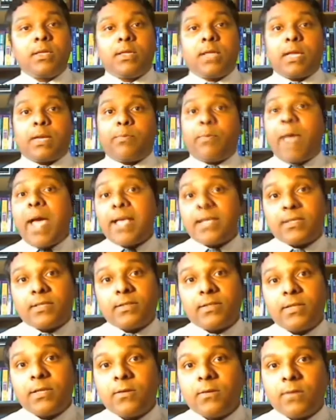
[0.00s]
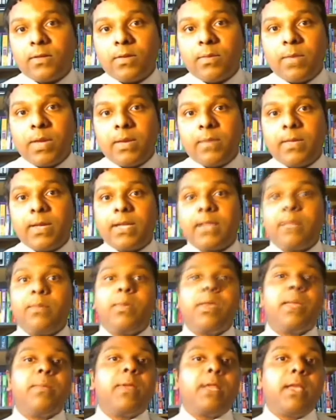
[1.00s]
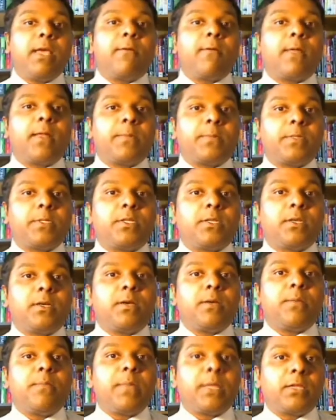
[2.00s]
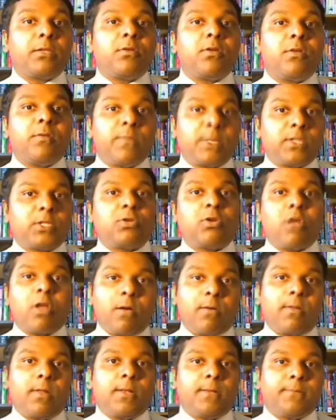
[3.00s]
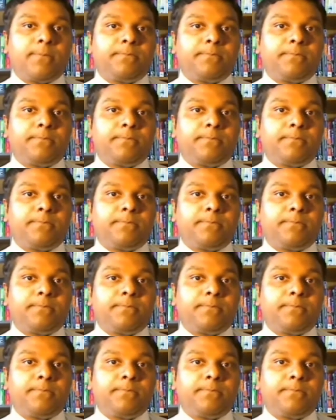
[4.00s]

that passes into the baby and the baby develops uh, methadone withdrawal.